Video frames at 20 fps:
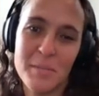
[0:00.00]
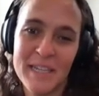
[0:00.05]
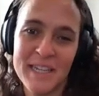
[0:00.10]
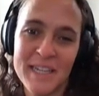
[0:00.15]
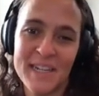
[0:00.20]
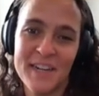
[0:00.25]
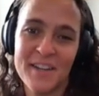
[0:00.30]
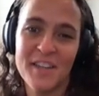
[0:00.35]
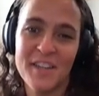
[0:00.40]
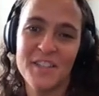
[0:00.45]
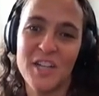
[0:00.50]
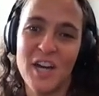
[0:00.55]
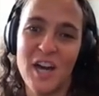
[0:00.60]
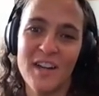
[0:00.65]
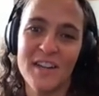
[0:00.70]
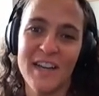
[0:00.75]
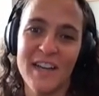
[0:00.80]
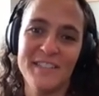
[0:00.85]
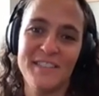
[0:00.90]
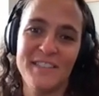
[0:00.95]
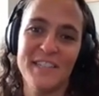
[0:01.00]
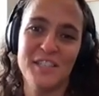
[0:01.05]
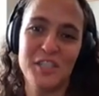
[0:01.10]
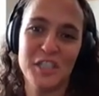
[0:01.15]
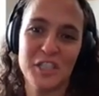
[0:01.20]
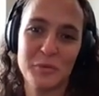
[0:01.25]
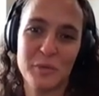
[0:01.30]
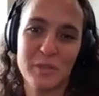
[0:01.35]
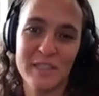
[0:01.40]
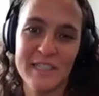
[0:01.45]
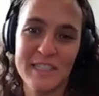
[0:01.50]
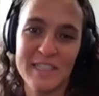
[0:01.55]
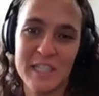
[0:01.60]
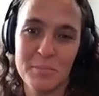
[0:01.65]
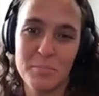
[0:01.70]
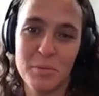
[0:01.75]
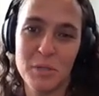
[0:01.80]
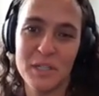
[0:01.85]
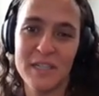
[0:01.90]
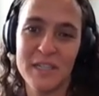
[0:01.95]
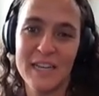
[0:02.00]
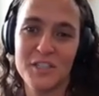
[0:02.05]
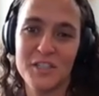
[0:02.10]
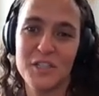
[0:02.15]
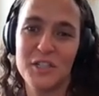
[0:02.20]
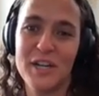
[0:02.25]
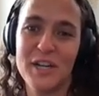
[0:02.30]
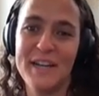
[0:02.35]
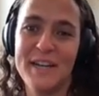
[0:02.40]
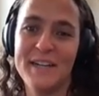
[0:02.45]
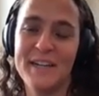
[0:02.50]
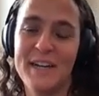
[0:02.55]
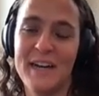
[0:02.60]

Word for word: beginning of the talk, I did just release a book yesterday.